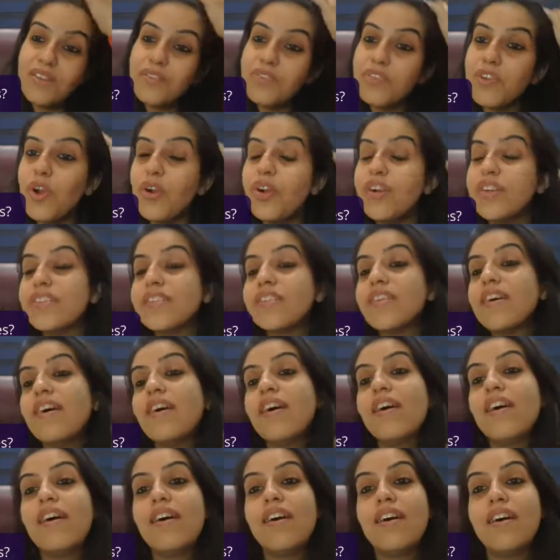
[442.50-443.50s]
of course,
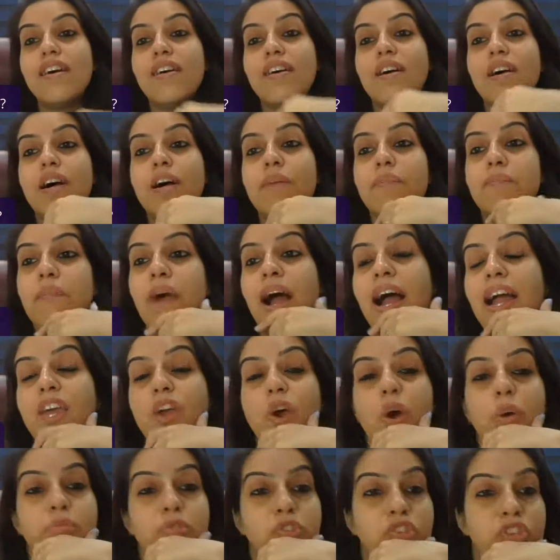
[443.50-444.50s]

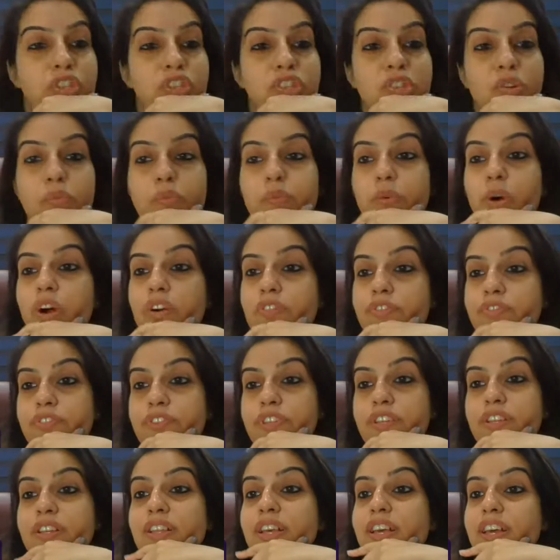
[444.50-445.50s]
my option is a
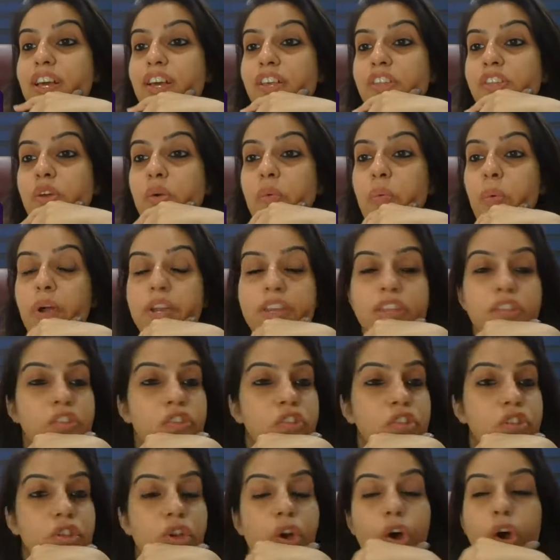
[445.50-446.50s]
waffle. So, what
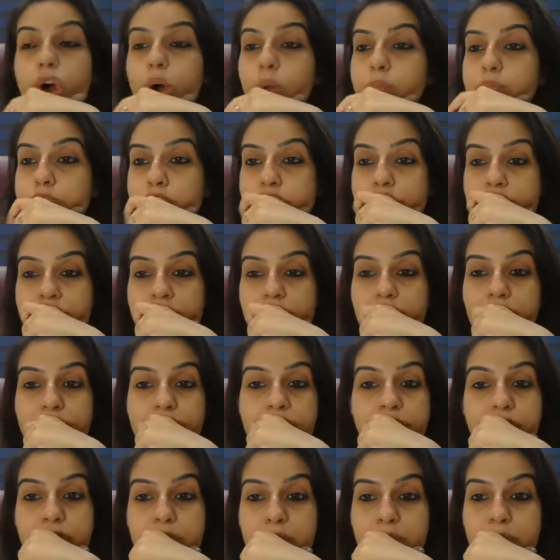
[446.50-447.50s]
is your option
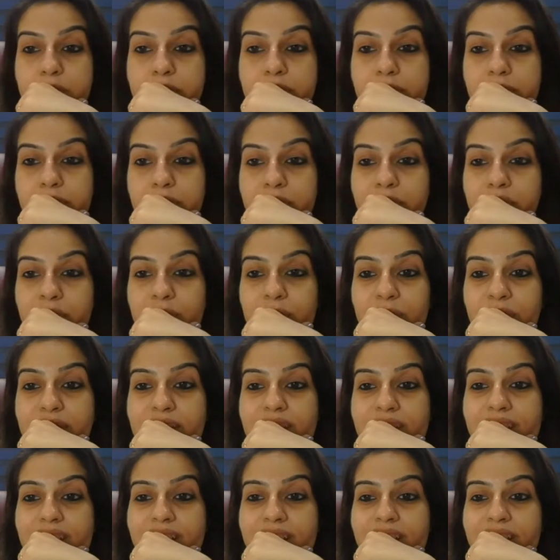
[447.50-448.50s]
now, everybody?
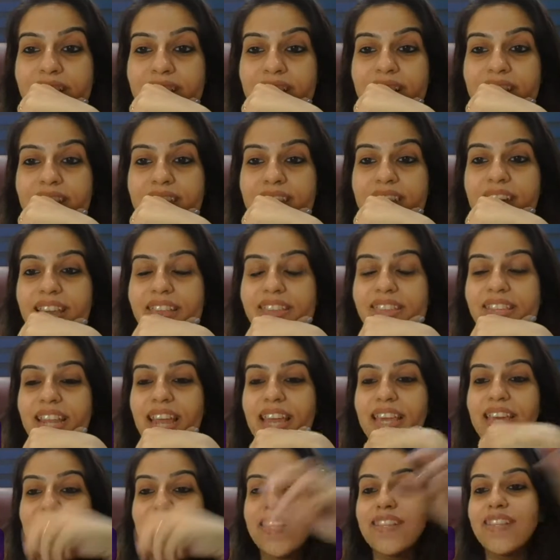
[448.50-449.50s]
Okay. Yes,
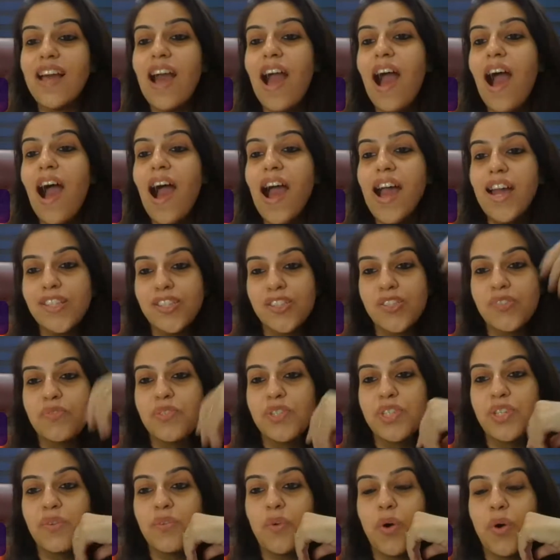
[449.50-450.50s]
and I get the hearts
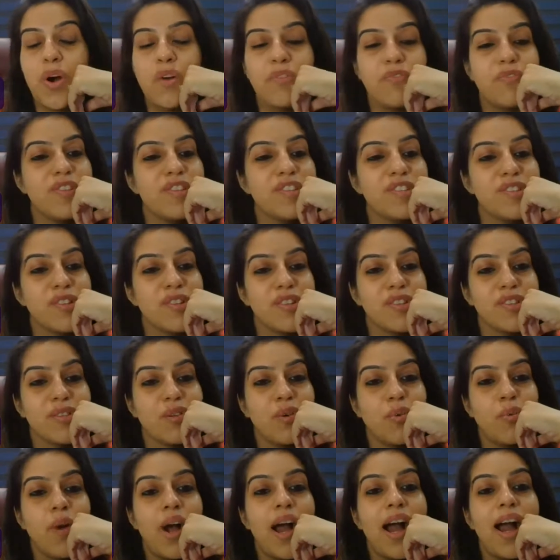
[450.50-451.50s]
for the waffles
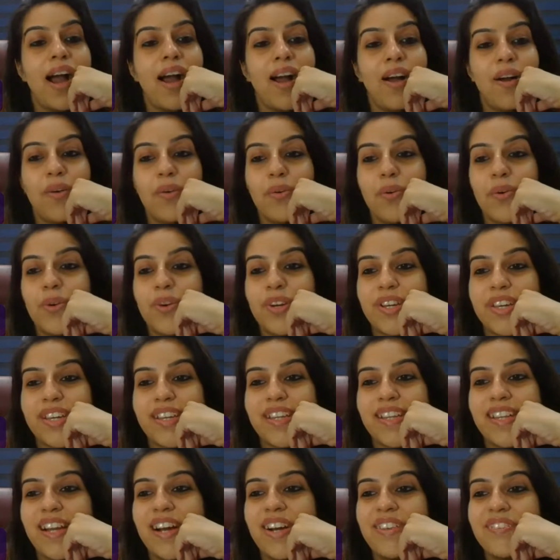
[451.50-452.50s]
also. Wow.
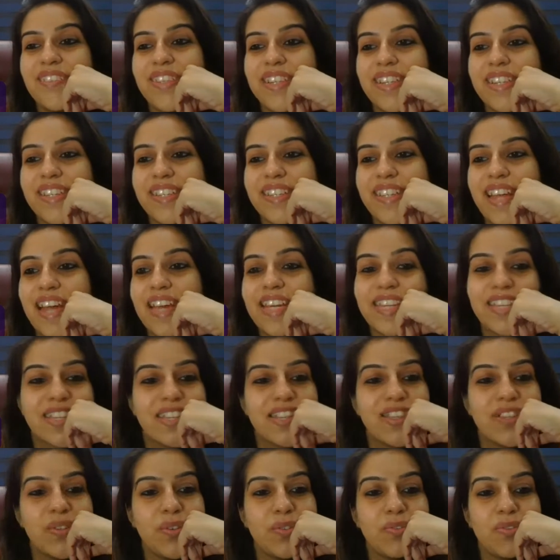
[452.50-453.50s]
Okay, lovely.
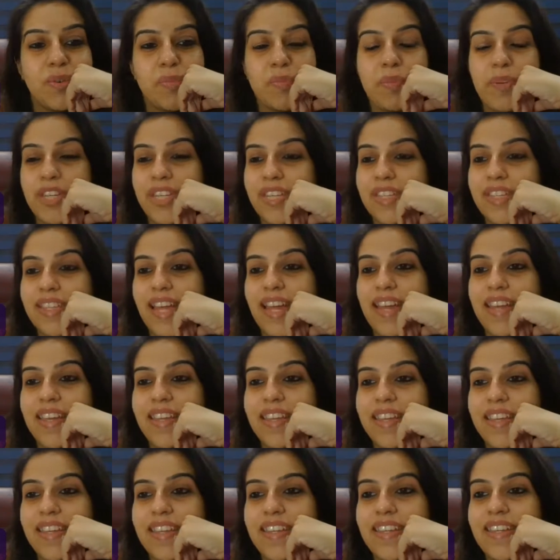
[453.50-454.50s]
Thank you for putting
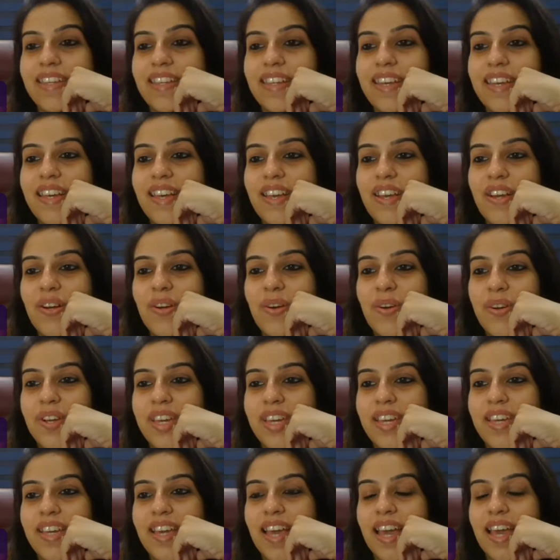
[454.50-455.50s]
that in.
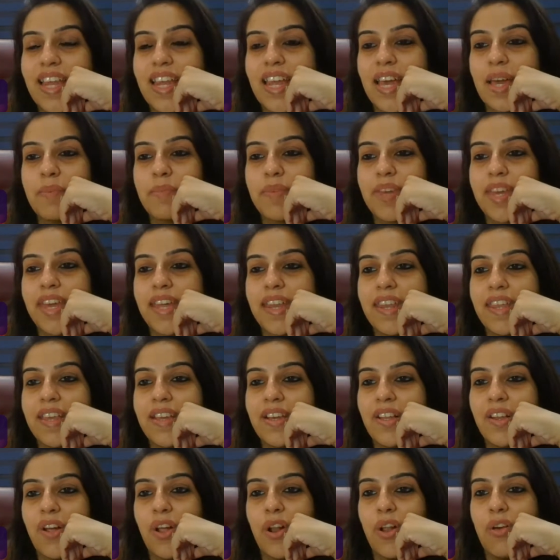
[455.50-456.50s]
Okay, and I'm
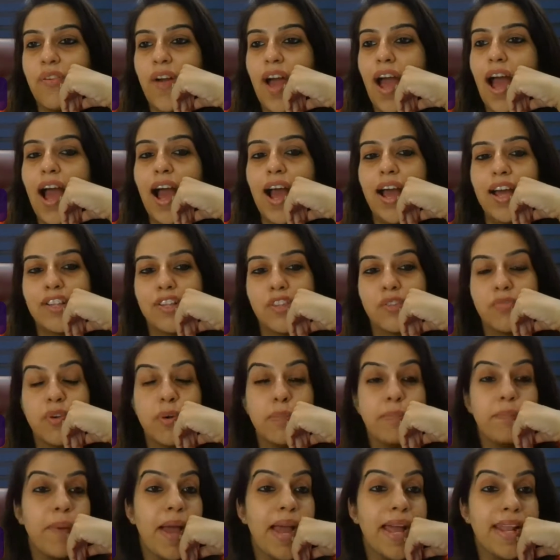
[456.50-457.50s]
getting a lot of hearts
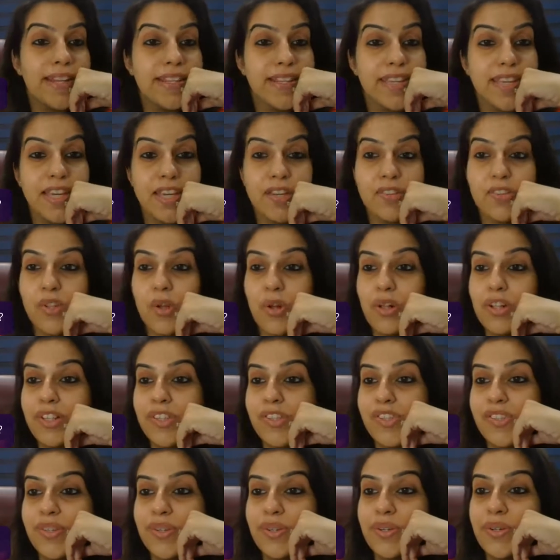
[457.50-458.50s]
for pancakes
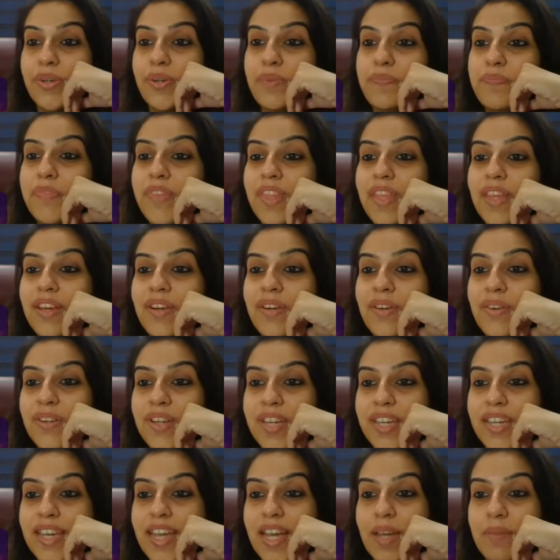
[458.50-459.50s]
also.
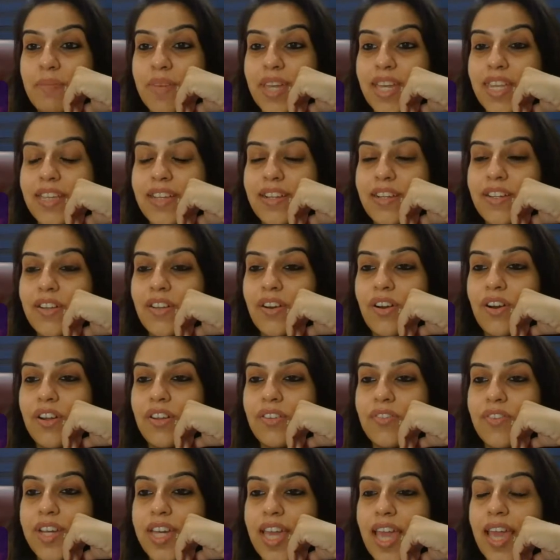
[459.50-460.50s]
Okay, I'm getting a
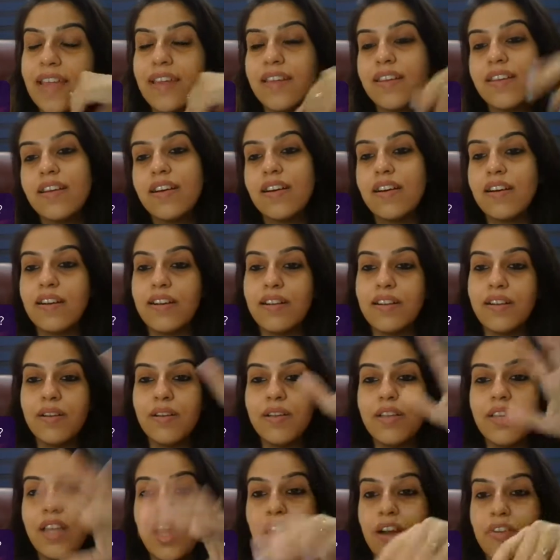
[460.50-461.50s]
lot of again
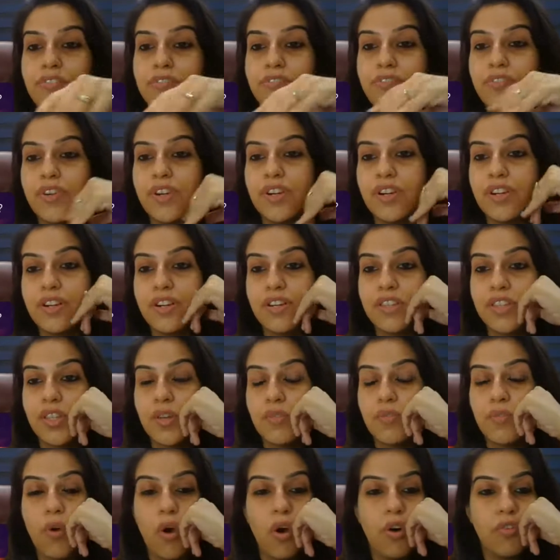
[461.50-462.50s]
love for
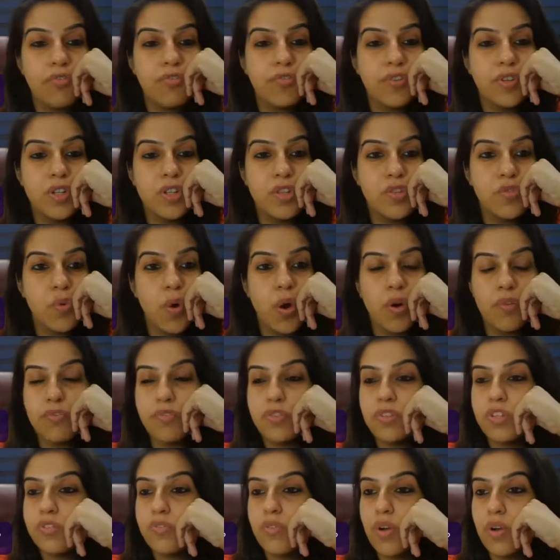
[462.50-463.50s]
the waffles,
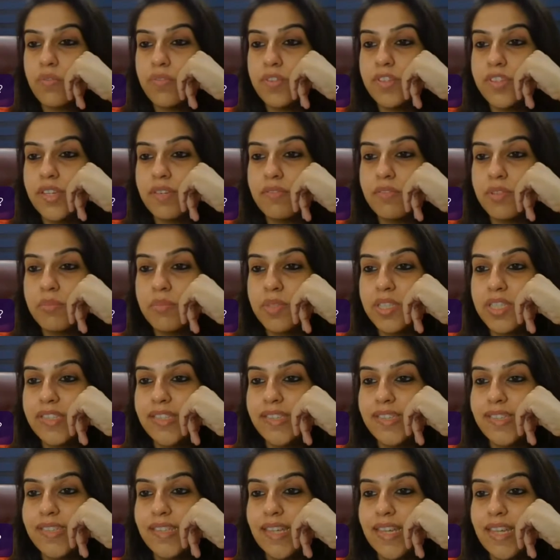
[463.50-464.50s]
waffles, waffles.
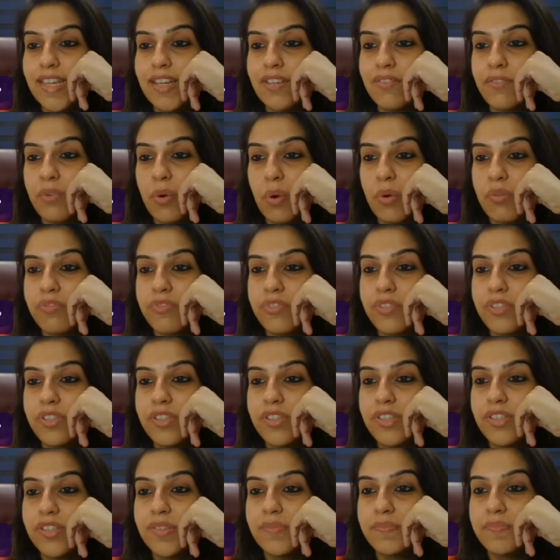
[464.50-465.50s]
Everybody's saying
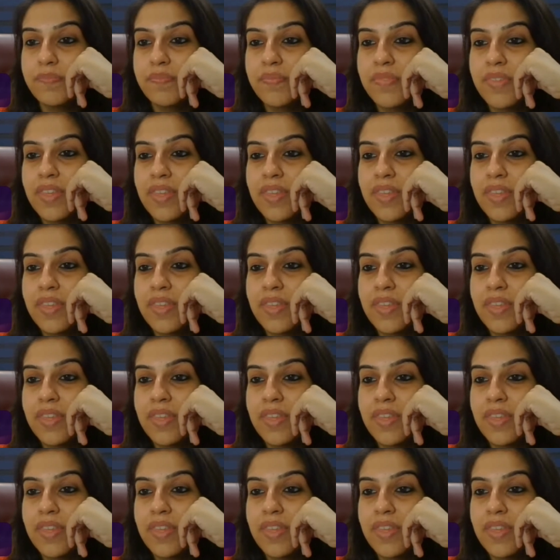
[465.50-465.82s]
waffles.